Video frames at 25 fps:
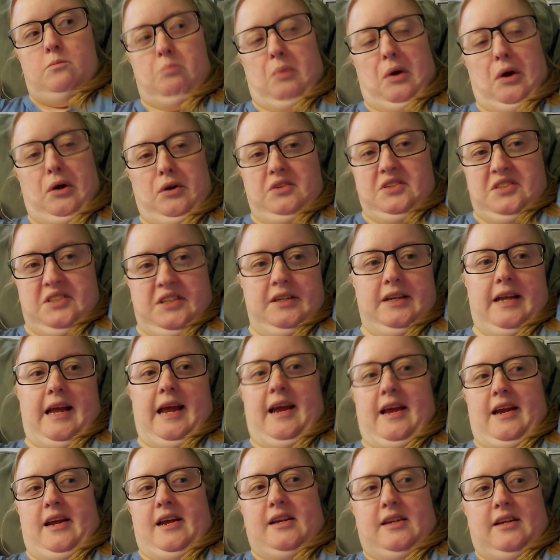person
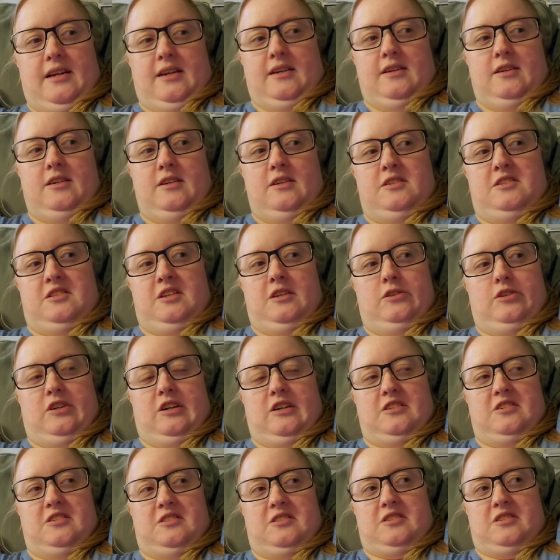A
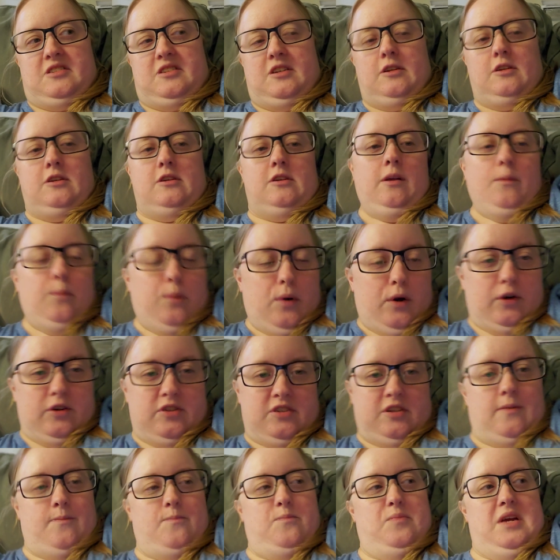suggests to
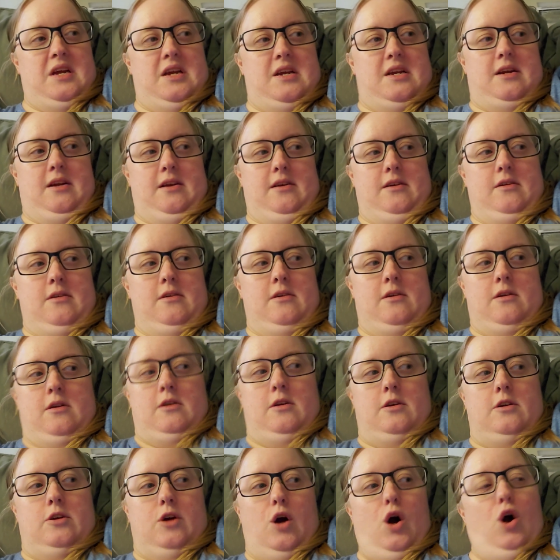person B,
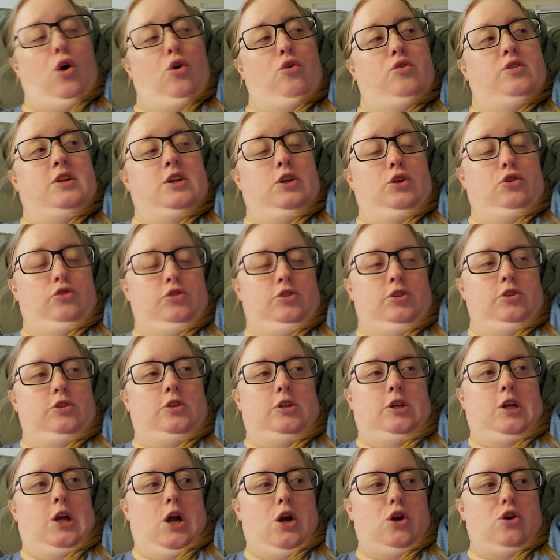oh, you
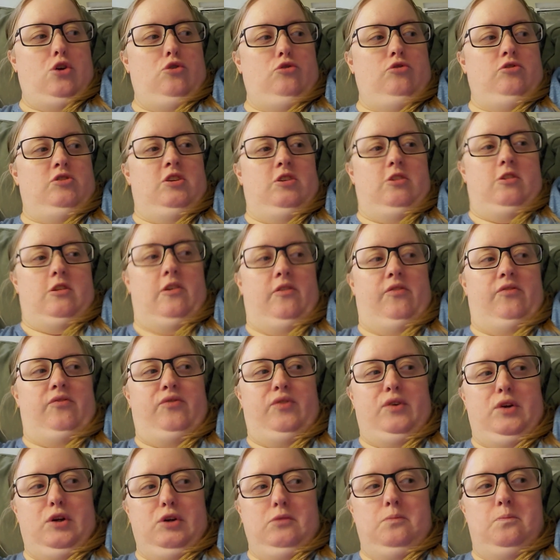should go to the
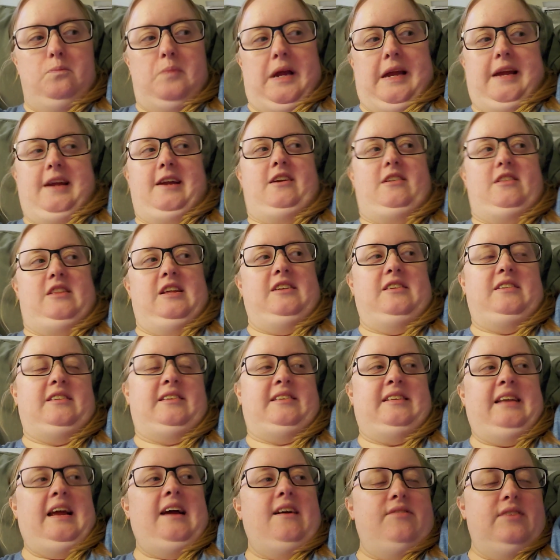food bank that's
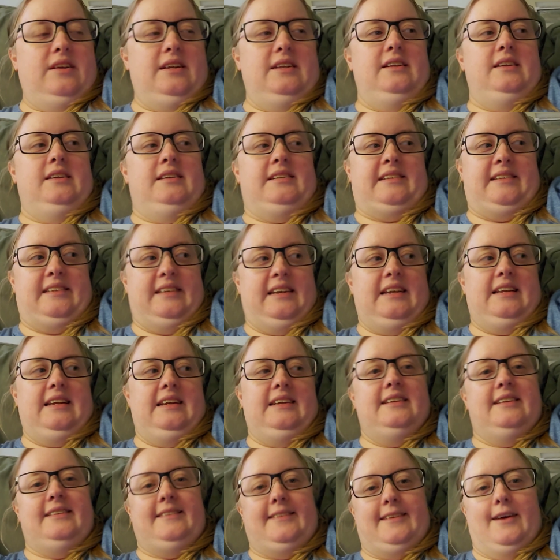7
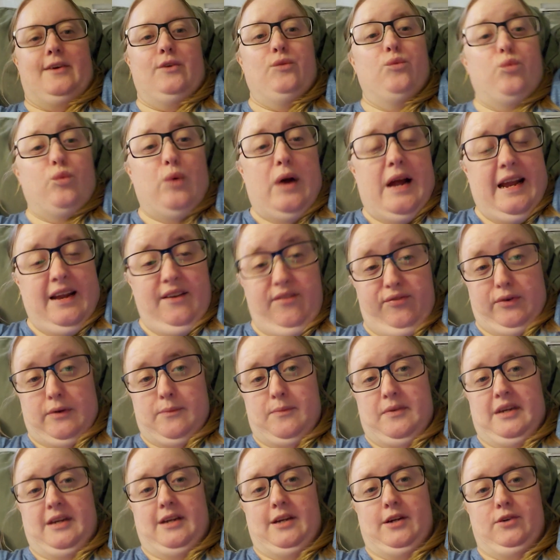cities away
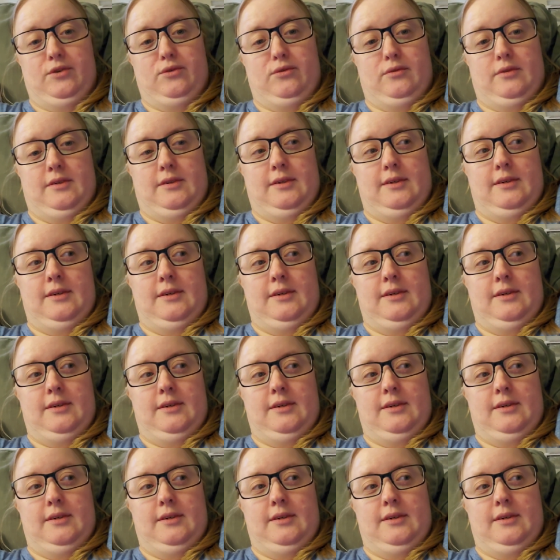from you.